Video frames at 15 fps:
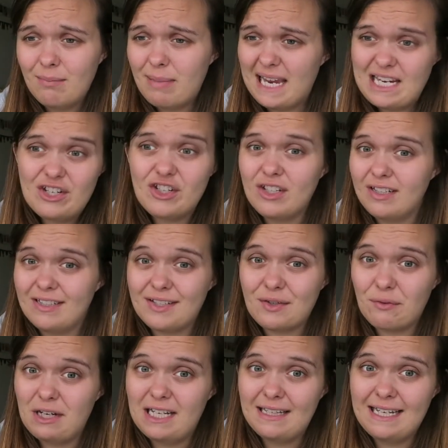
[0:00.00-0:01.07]
patience
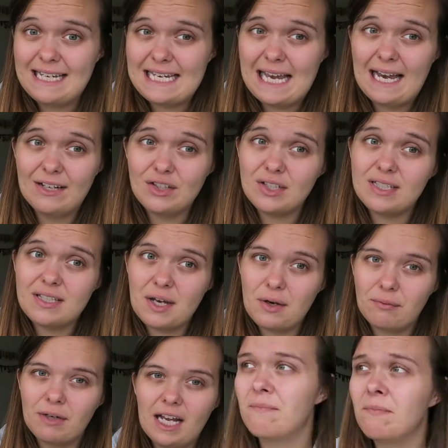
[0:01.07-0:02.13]
really, I just
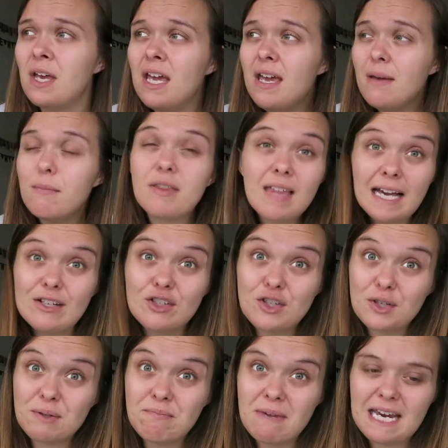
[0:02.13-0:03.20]
don't, um, but that's
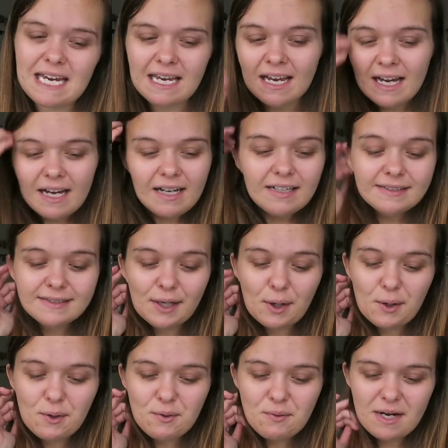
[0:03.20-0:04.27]
just me. So
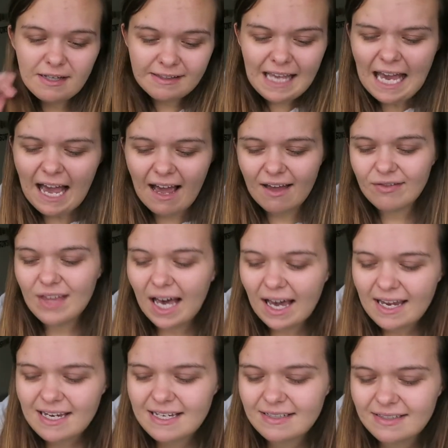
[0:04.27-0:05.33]
yeah, that
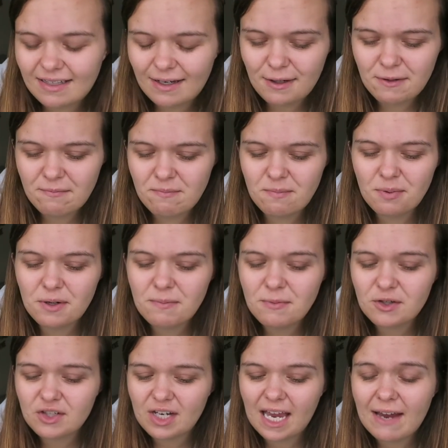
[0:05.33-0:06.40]
is um, pretty
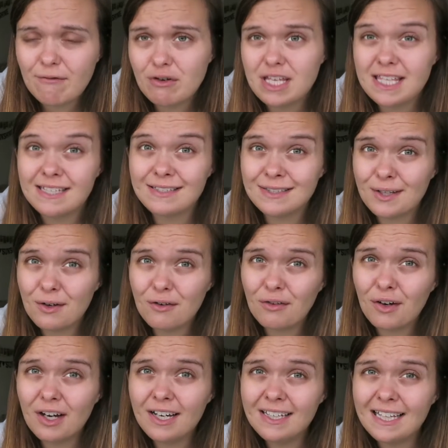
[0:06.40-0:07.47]
much everything so
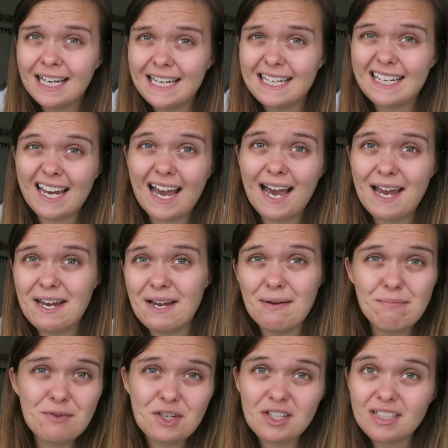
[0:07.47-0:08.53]
far. Like I
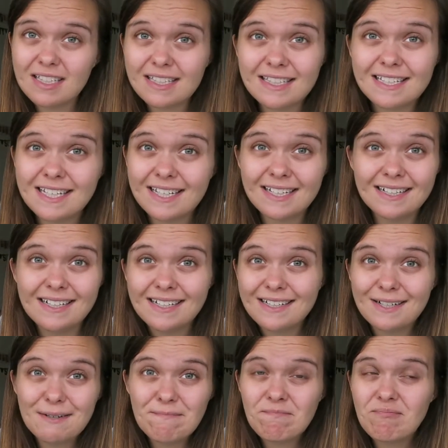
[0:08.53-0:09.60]
am just,
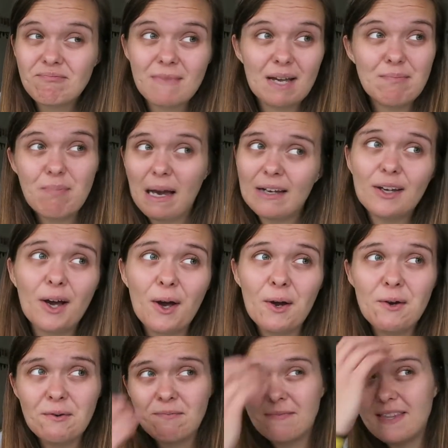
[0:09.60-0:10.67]
I'm back at
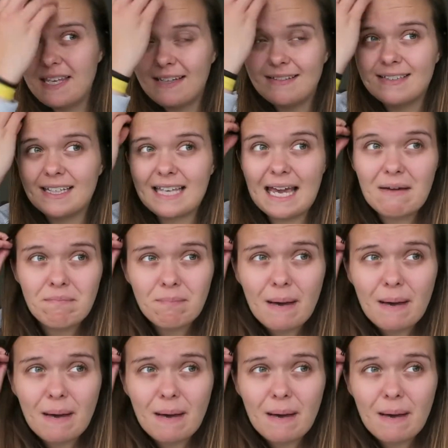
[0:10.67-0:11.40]
home, things are getting